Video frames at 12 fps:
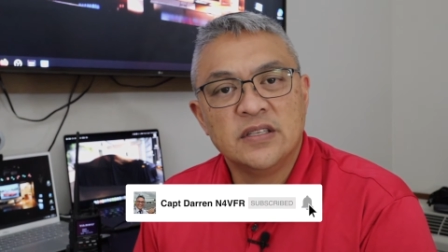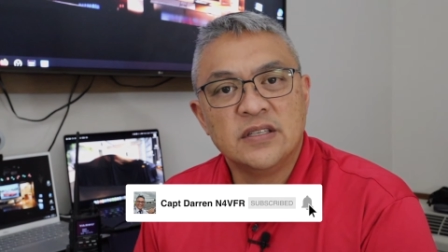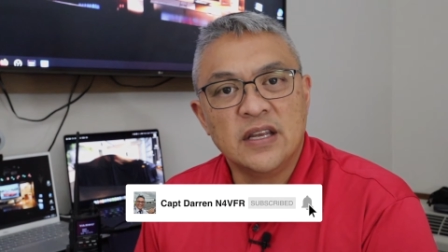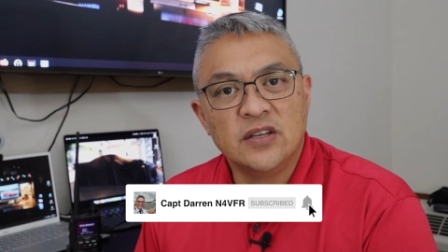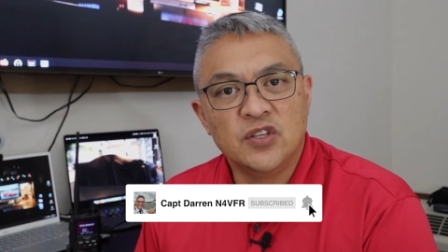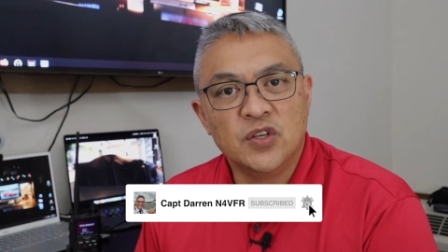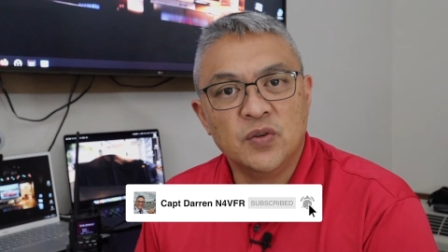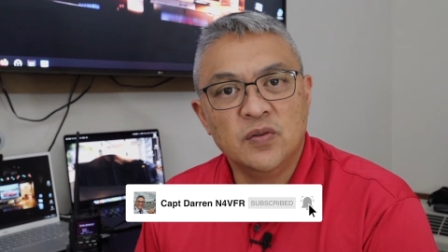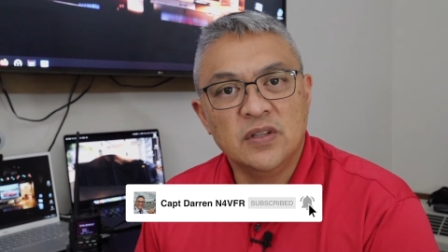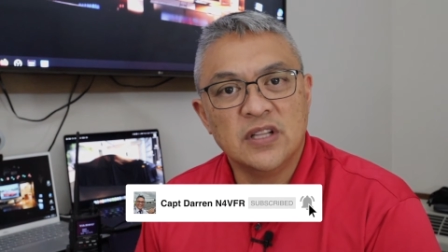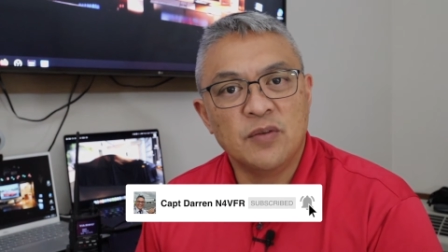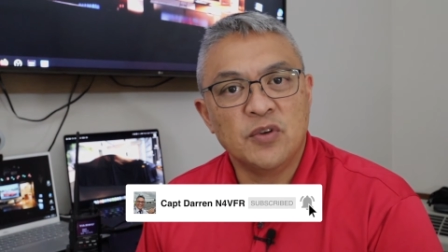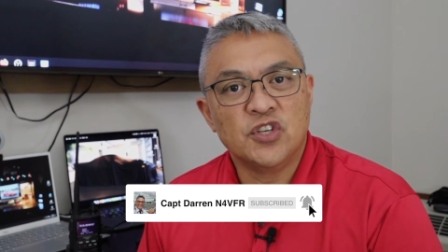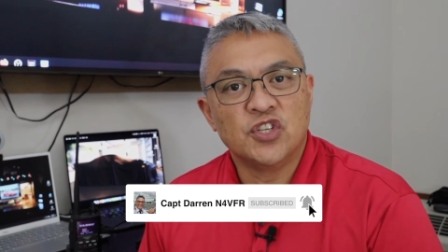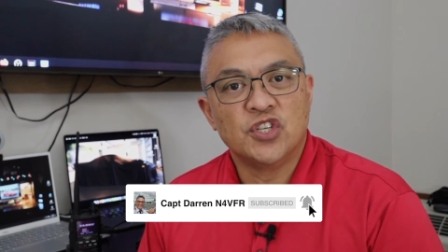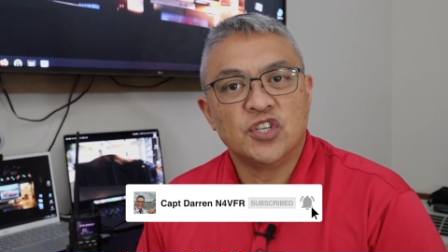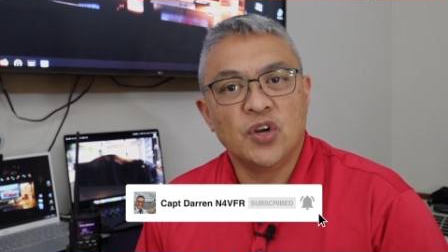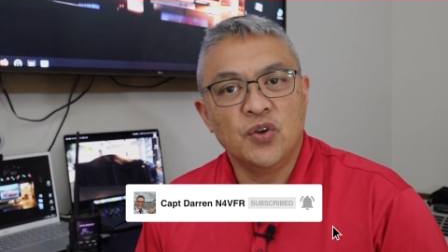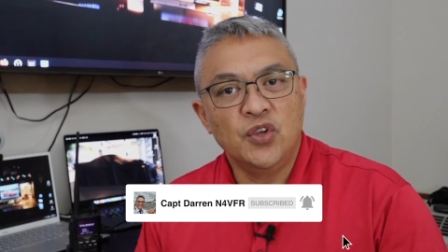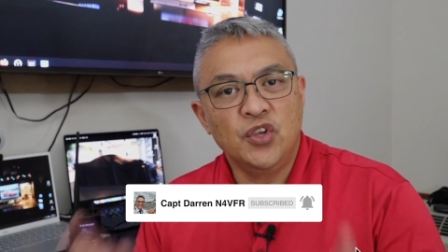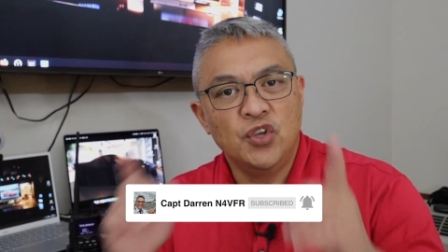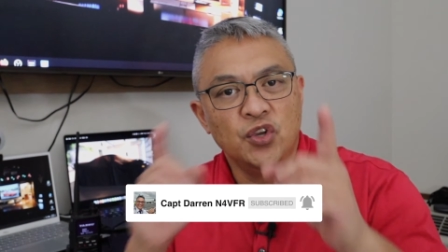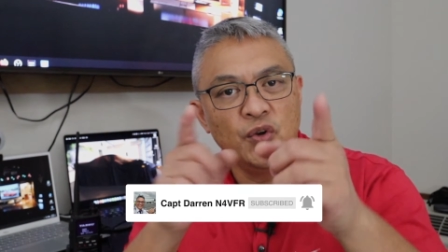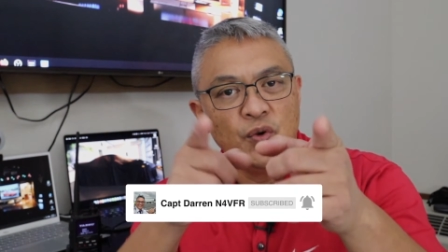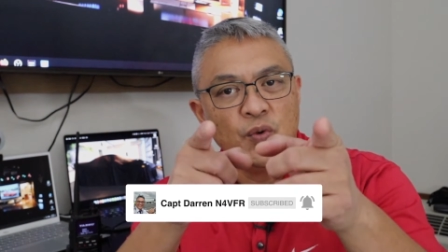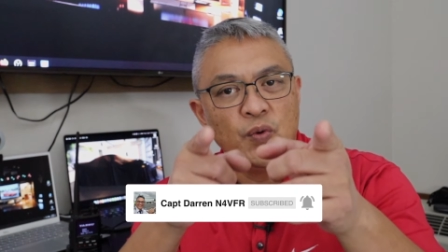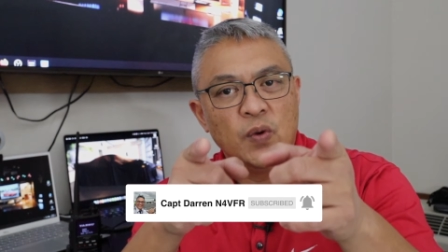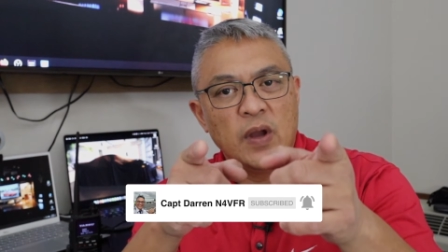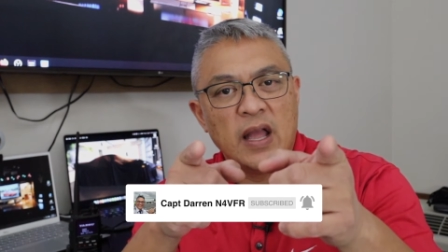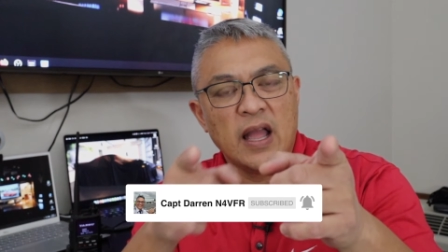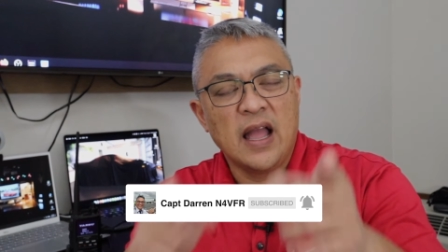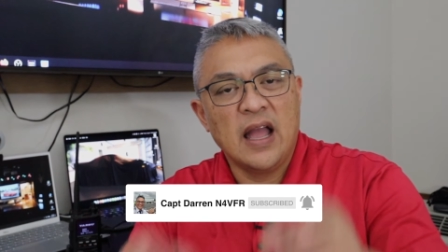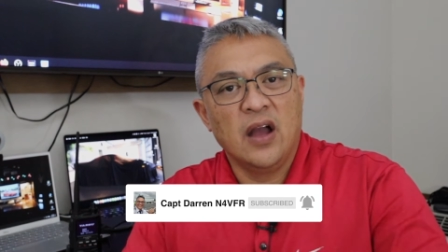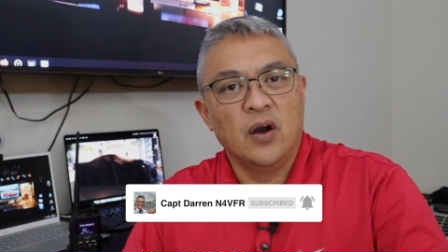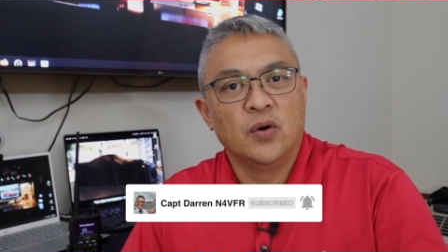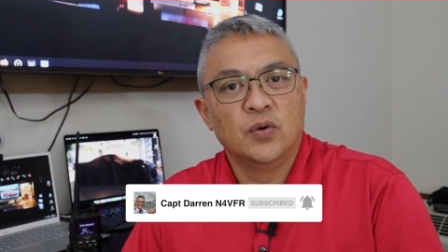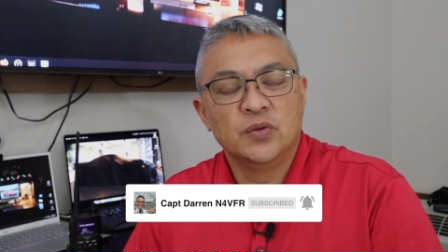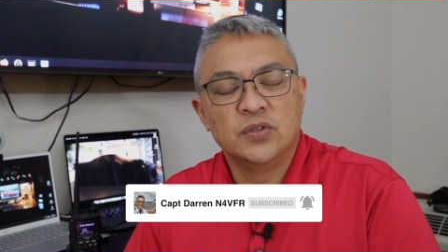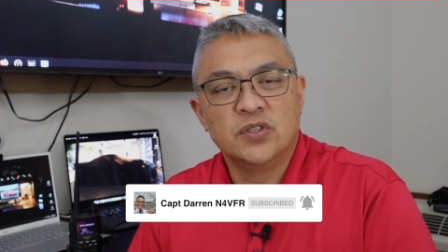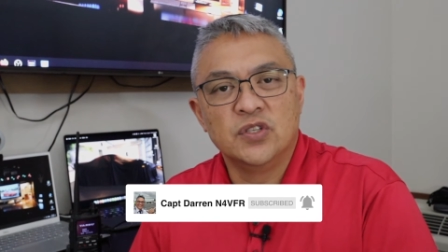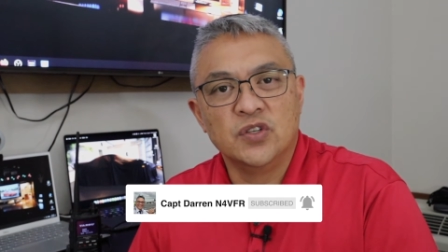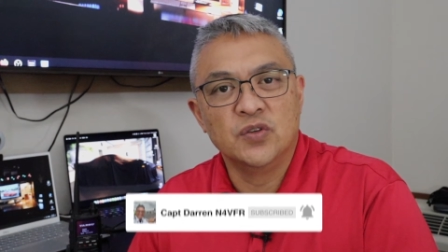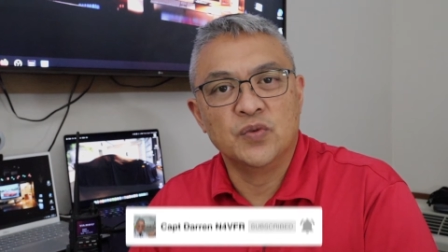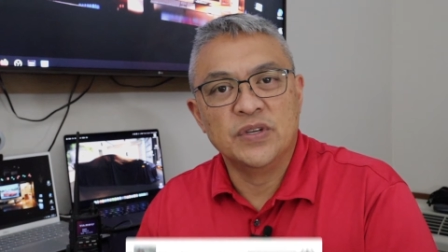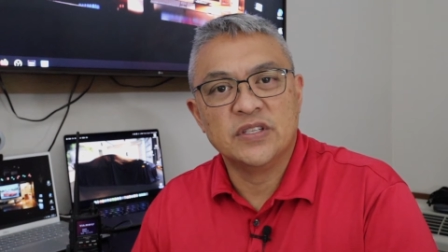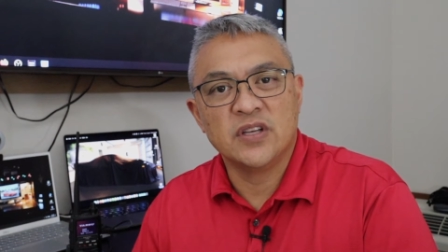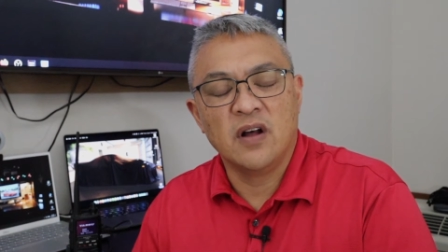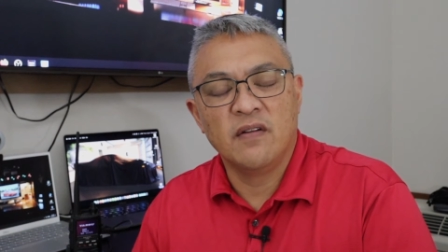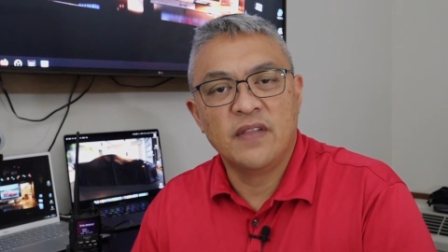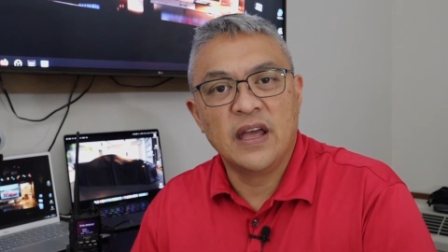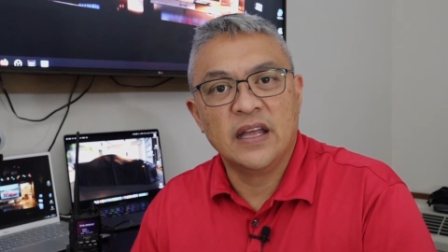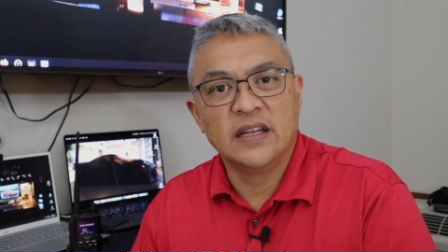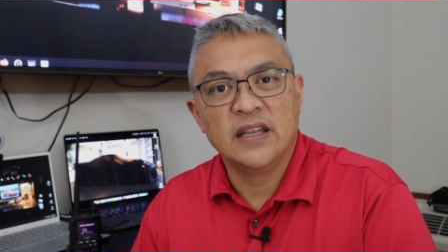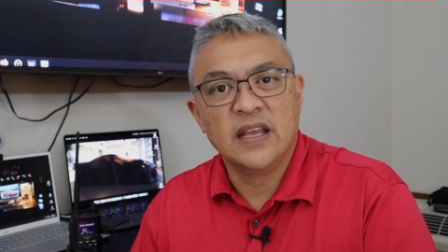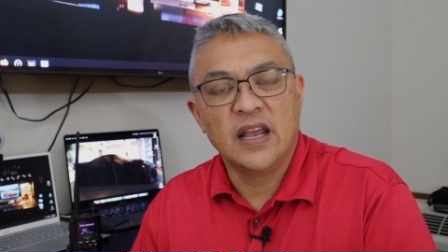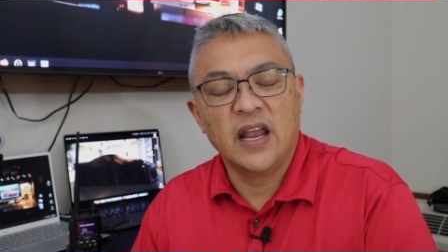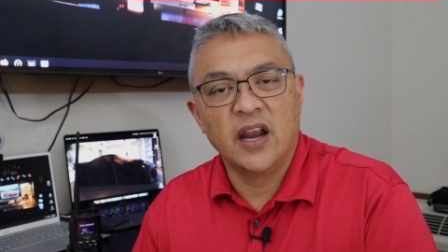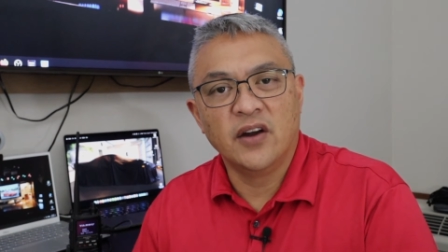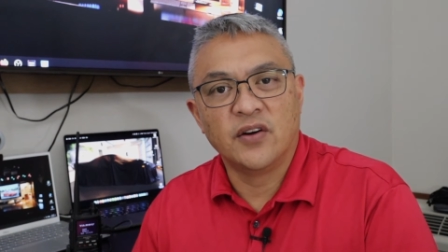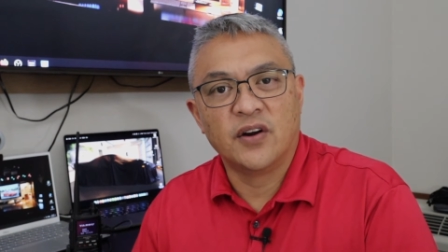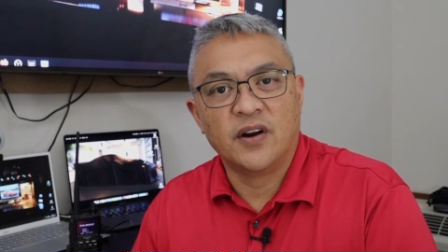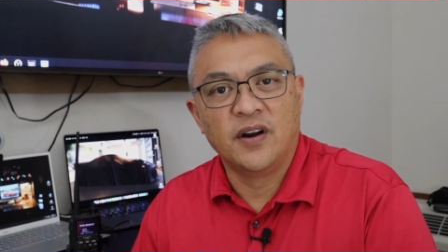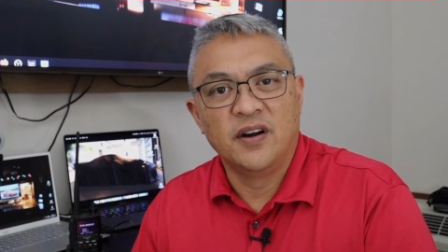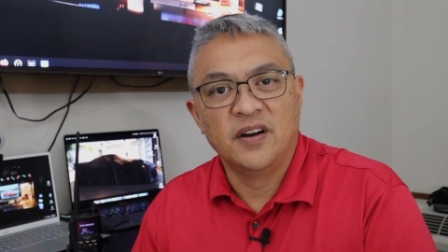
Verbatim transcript: Stay tuned. Let me show you how to resolve that error.